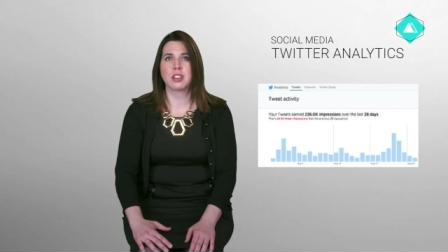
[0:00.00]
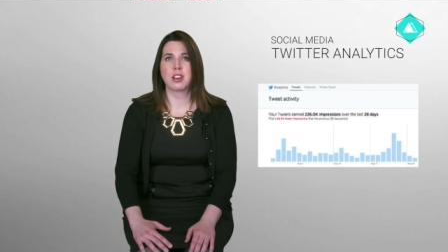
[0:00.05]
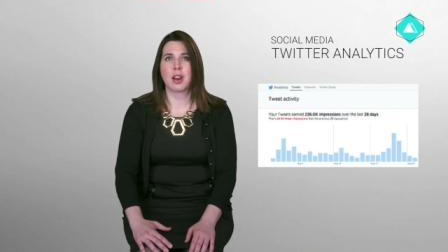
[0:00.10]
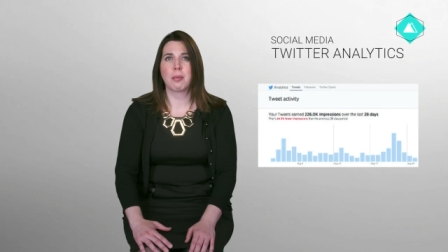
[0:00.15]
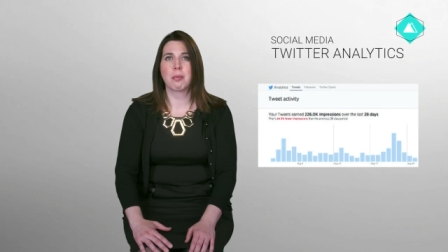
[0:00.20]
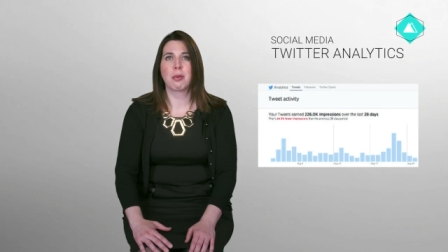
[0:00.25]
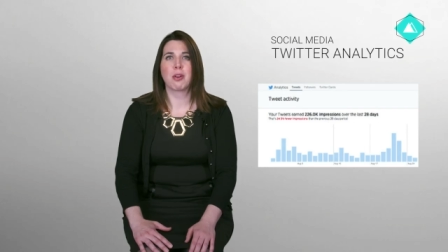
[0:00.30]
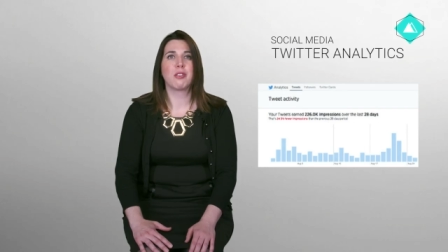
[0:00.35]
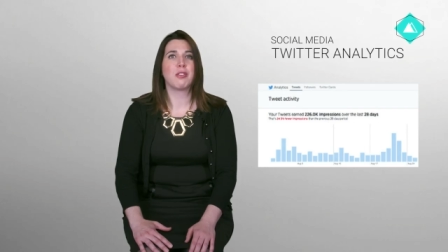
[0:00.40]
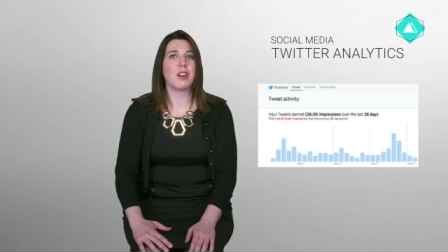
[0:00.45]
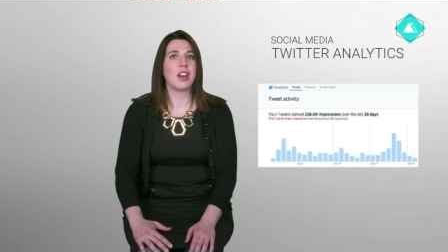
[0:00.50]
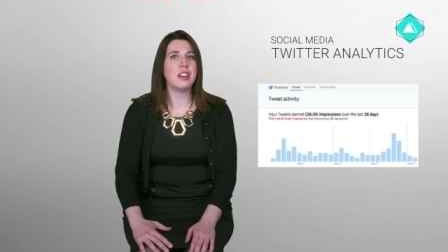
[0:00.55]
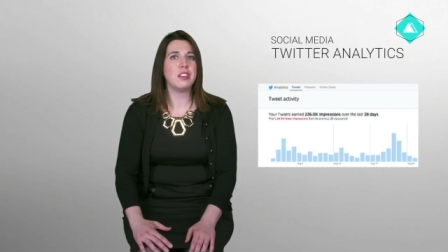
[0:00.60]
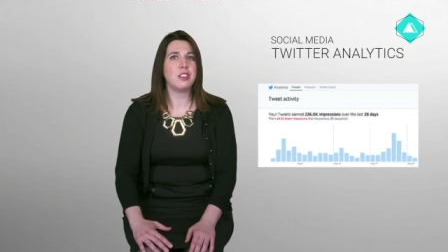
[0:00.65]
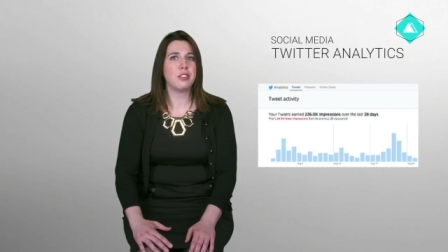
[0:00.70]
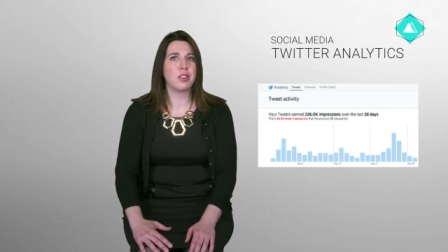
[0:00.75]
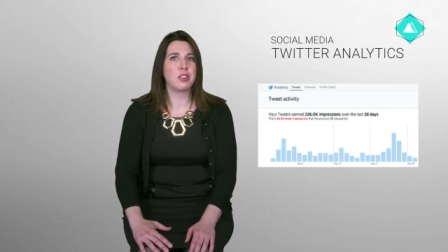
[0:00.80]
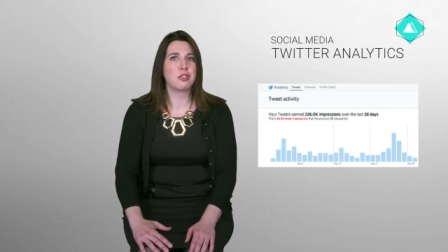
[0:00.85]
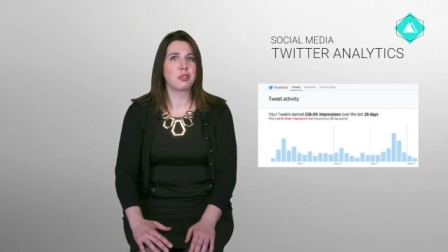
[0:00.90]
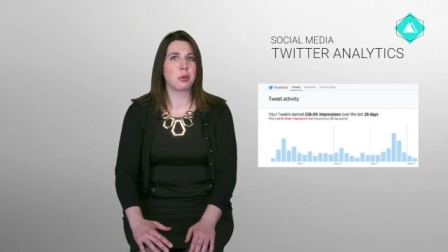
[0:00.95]
the number of
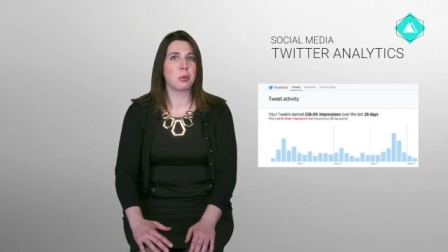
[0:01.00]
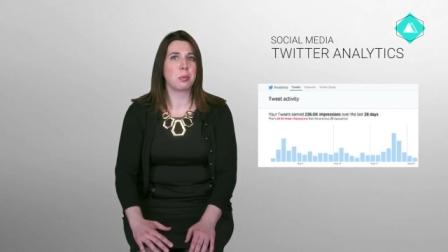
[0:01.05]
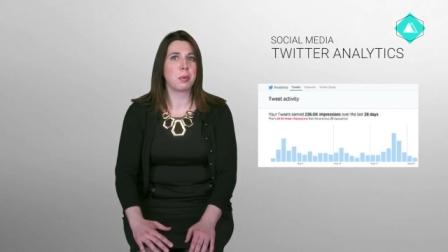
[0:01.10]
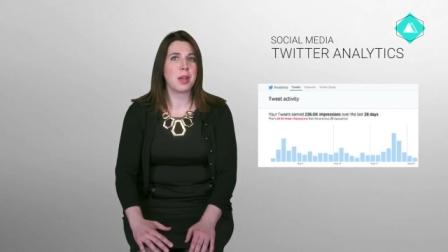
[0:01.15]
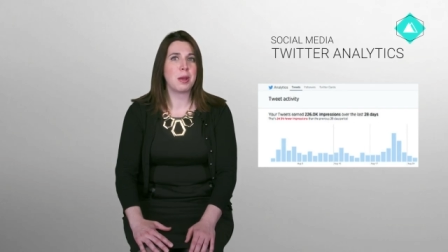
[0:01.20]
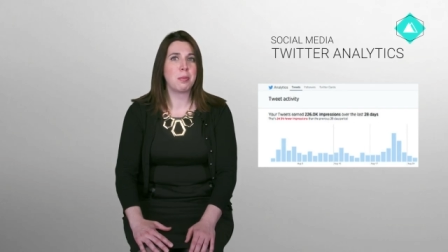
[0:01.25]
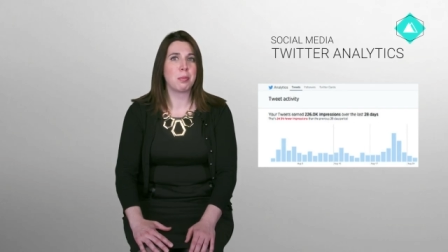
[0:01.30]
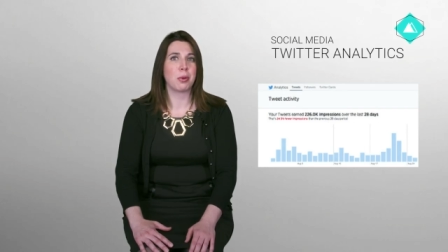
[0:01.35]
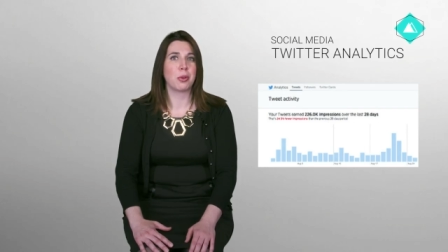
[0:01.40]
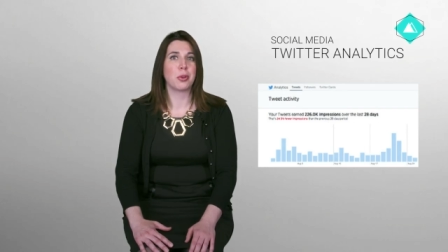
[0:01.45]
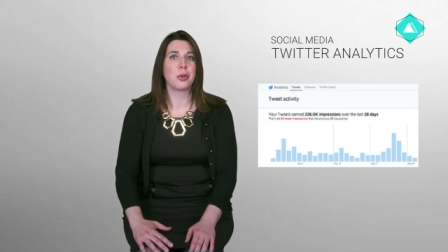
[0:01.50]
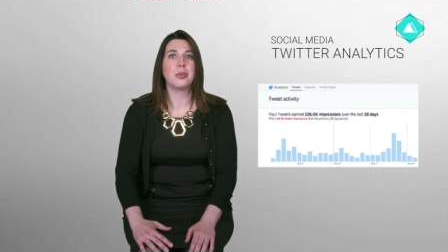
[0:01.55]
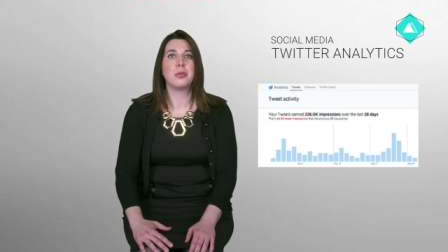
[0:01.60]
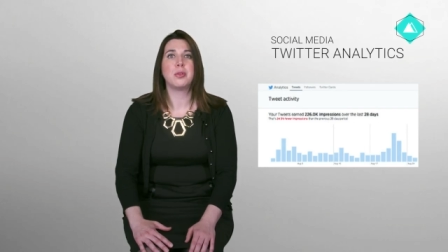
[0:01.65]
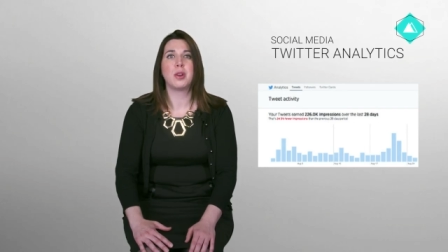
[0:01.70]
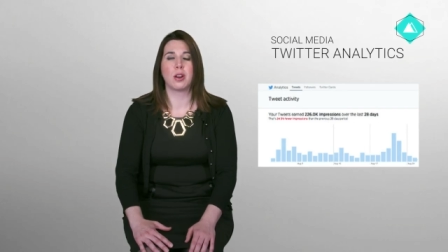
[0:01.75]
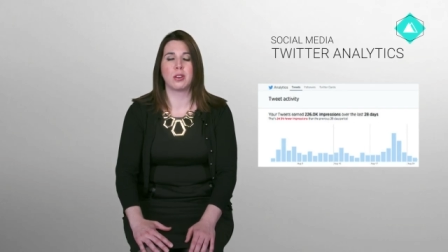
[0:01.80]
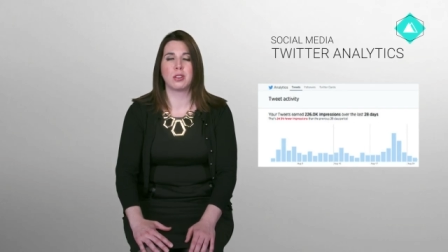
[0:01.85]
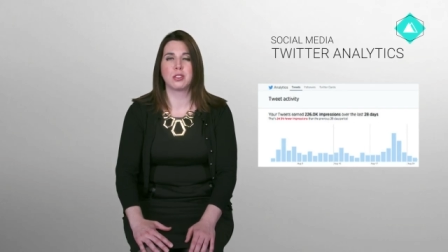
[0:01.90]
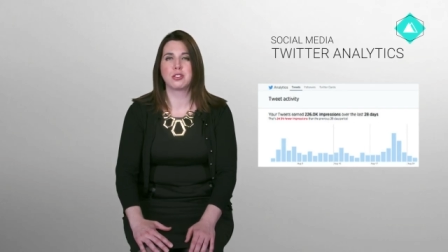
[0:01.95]
individual people who
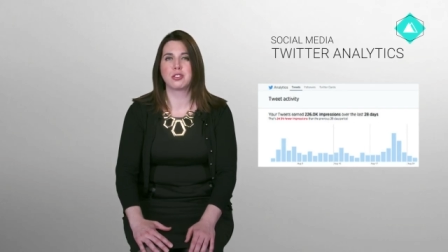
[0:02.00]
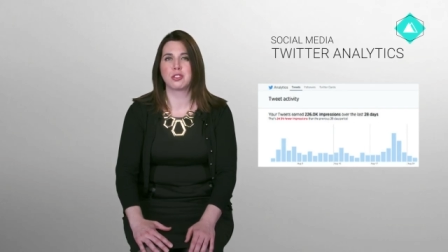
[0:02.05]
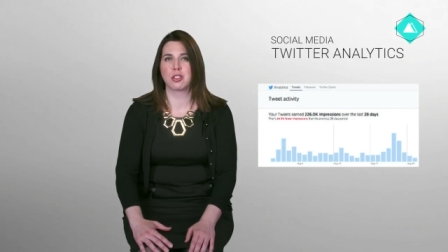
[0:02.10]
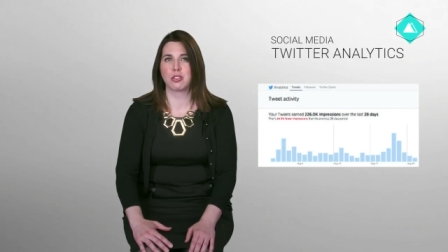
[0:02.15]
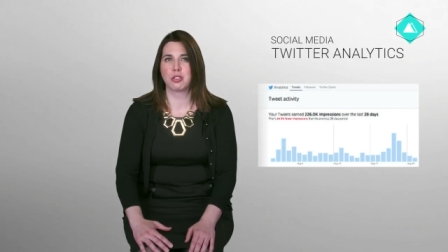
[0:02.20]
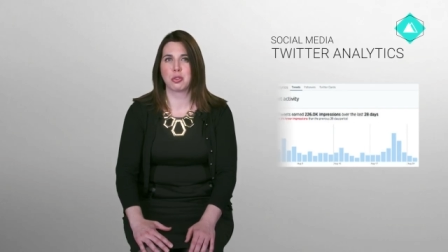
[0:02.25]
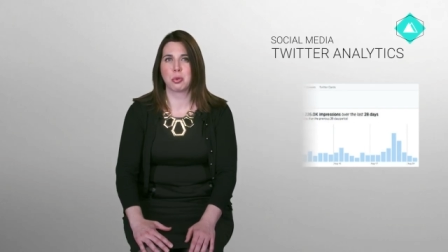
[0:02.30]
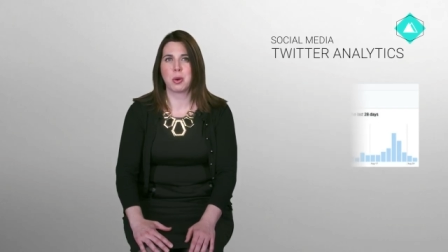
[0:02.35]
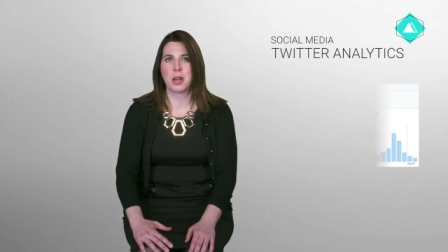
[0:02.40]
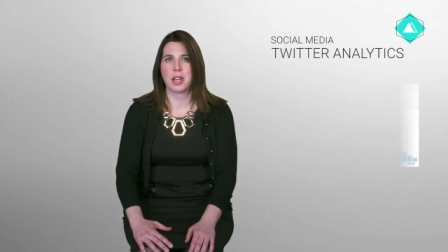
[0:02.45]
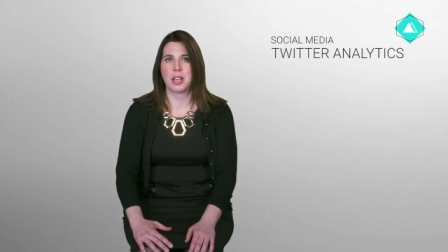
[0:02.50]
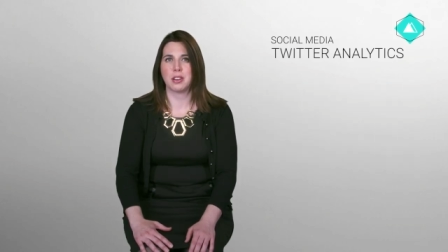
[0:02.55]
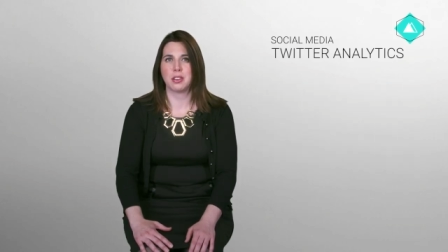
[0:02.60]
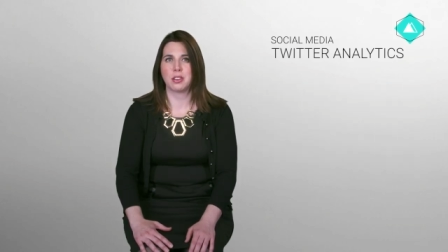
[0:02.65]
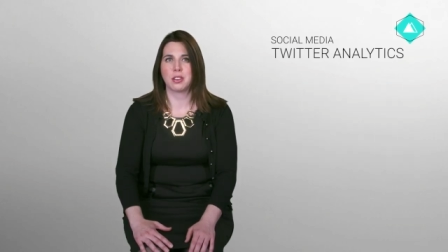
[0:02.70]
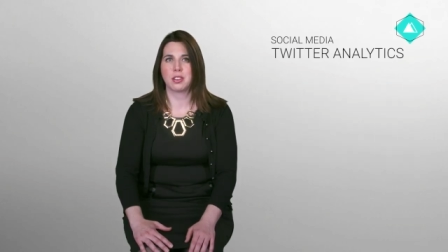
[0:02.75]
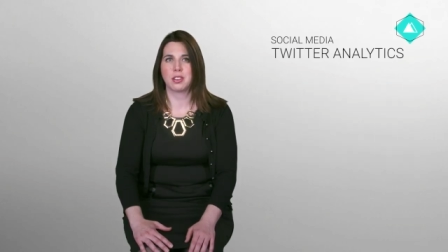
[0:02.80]
noticed your tweet.